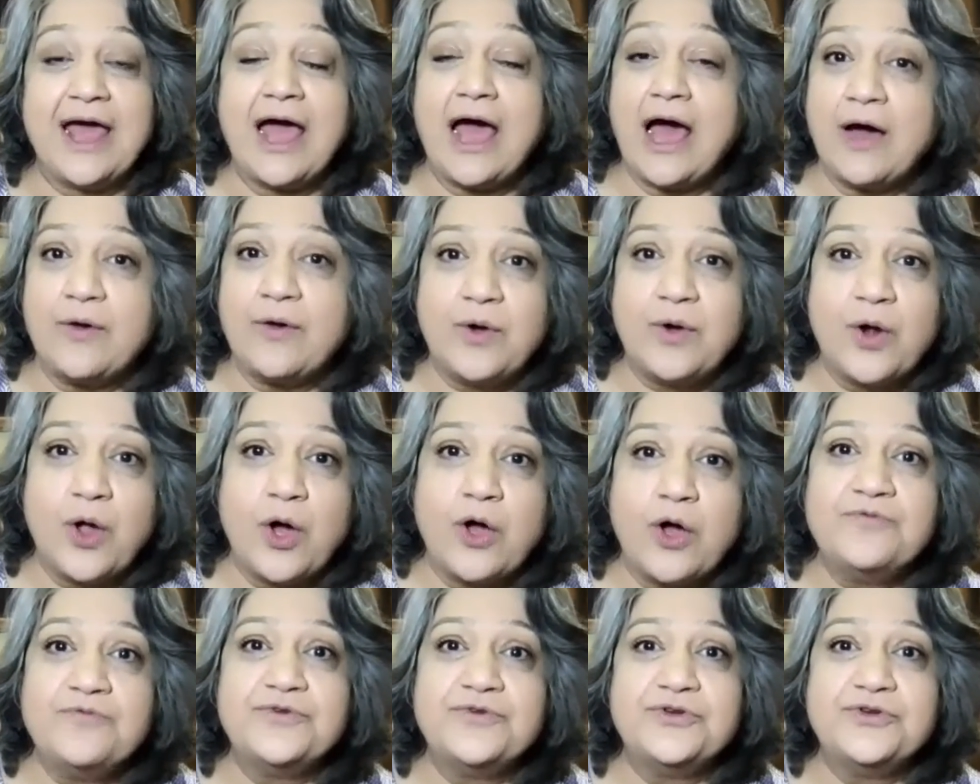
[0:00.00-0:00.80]
How
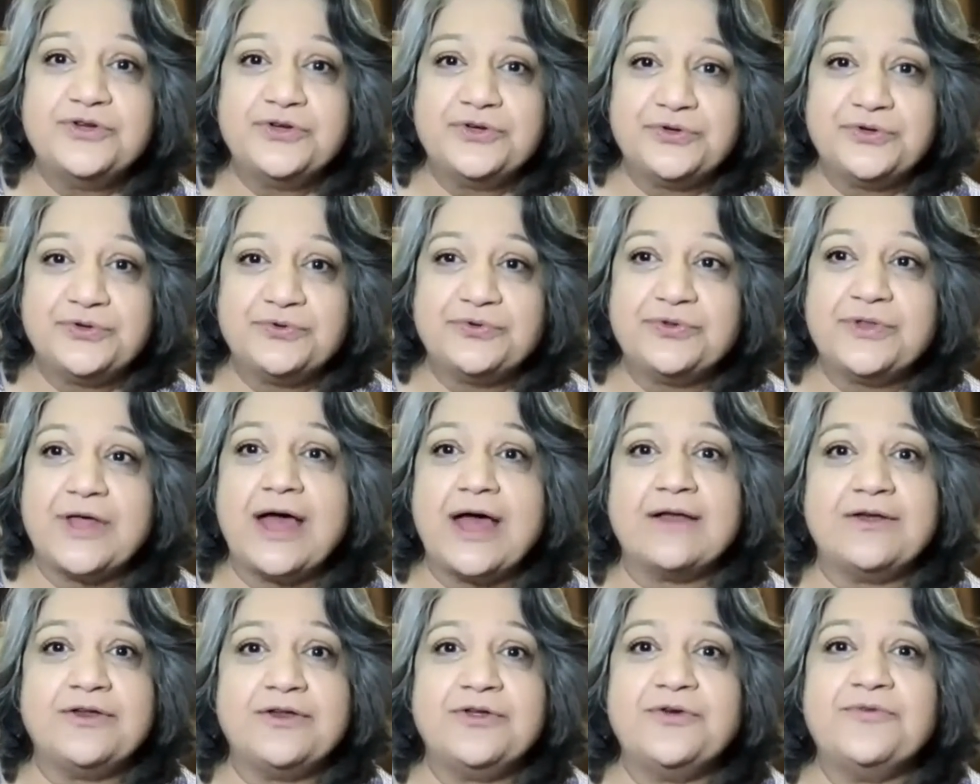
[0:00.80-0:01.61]
long would you do
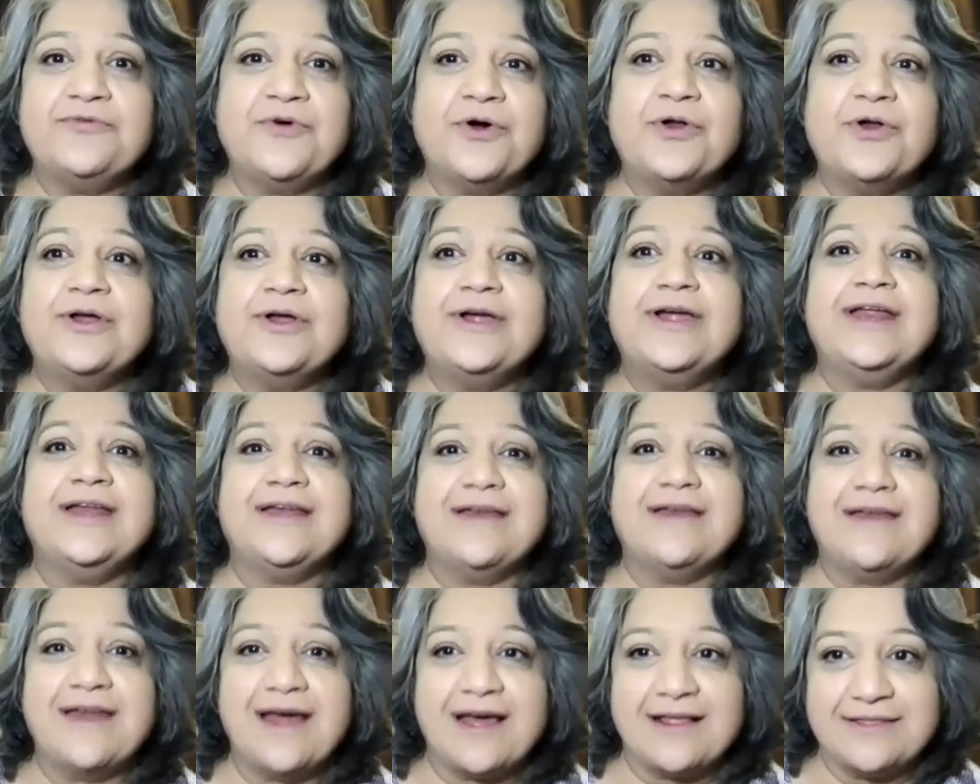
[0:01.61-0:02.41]
that? You've already
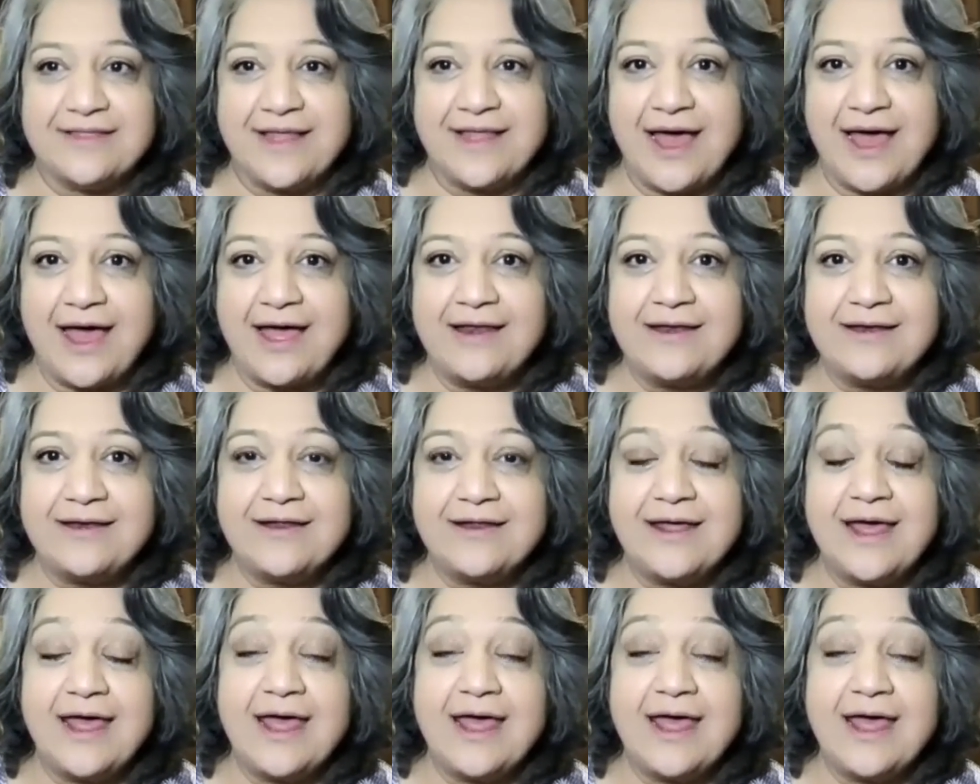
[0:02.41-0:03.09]
done that.